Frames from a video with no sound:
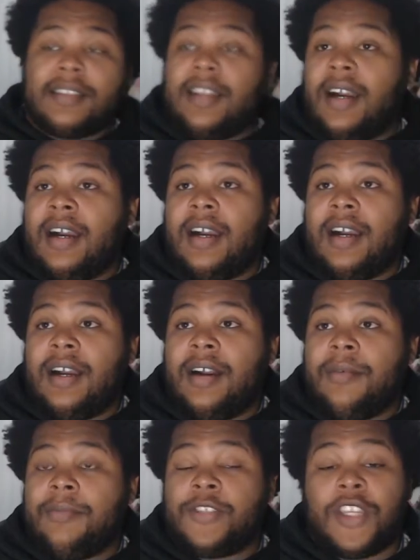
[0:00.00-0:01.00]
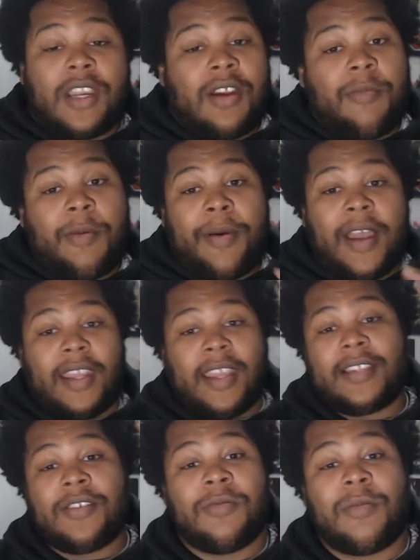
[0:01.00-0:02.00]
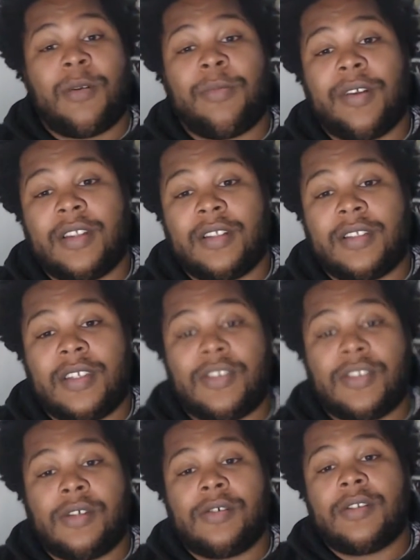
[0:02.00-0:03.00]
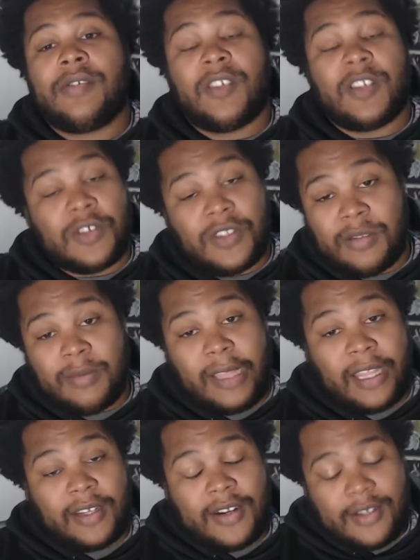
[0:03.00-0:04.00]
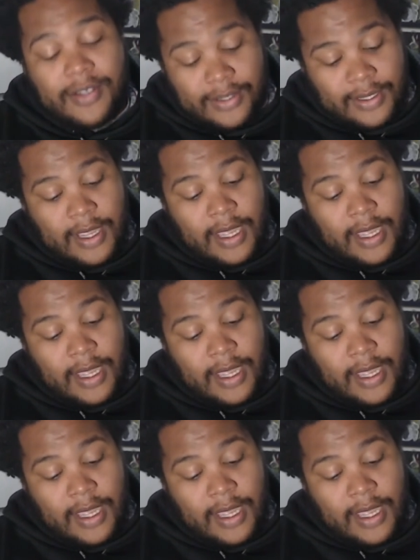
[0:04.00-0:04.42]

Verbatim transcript: Um, check out my podcast I do with my brother T. Jones, Adventures of the Black Nerds,